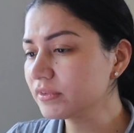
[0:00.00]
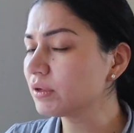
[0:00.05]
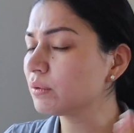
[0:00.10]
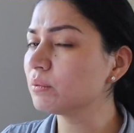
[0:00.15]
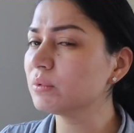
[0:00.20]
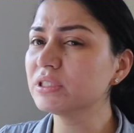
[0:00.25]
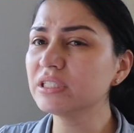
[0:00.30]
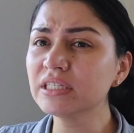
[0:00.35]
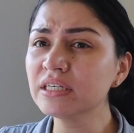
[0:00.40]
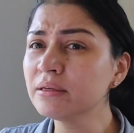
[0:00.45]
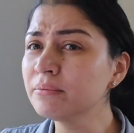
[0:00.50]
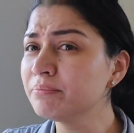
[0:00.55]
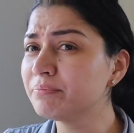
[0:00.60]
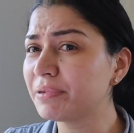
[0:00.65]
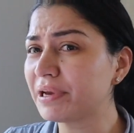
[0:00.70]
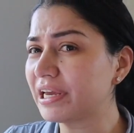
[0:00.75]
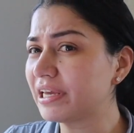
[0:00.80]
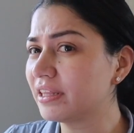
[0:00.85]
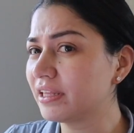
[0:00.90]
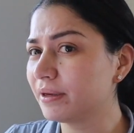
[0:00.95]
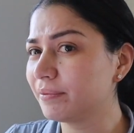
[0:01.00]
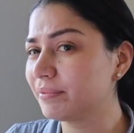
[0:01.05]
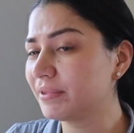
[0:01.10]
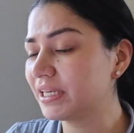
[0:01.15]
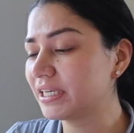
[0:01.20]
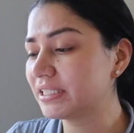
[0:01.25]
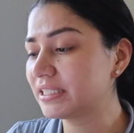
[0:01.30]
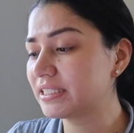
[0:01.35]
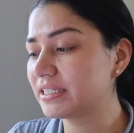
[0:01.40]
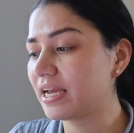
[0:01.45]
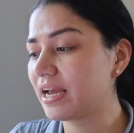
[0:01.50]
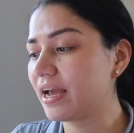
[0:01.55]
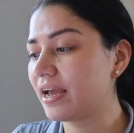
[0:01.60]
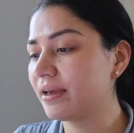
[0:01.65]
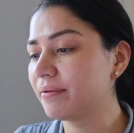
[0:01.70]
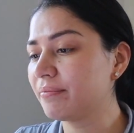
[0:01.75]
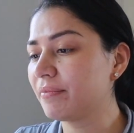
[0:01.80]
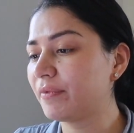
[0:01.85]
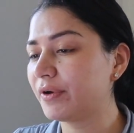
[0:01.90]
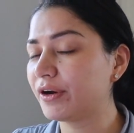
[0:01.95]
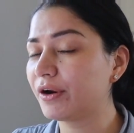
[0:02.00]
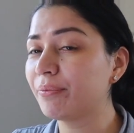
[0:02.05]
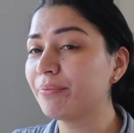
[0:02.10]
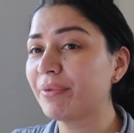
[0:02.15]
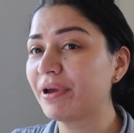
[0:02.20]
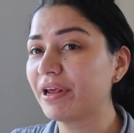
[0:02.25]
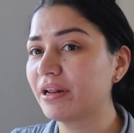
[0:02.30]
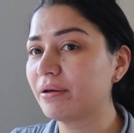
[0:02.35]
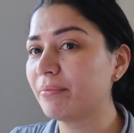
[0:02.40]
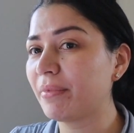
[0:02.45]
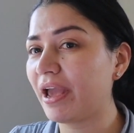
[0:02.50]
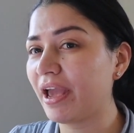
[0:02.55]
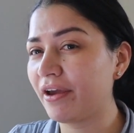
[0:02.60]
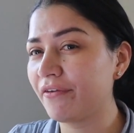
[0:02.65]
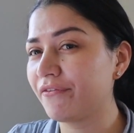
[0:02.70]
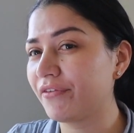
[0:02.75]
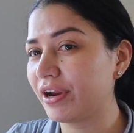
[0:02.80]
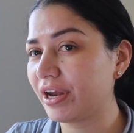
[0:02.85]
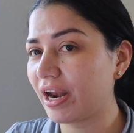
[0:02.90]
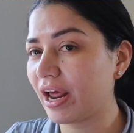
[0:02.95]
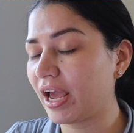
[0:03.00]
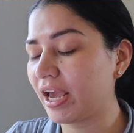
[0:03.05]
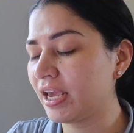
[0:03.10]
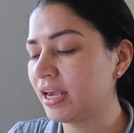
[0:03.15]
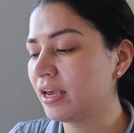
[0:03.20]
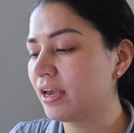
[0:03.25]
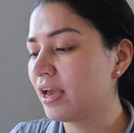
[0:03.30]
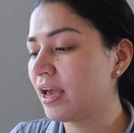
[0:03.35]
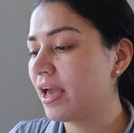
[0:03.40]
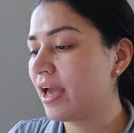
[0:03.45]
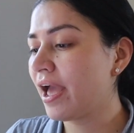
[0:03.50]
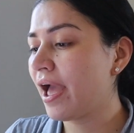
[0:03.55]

We didn't bathe him this time. We don't bathe him every night.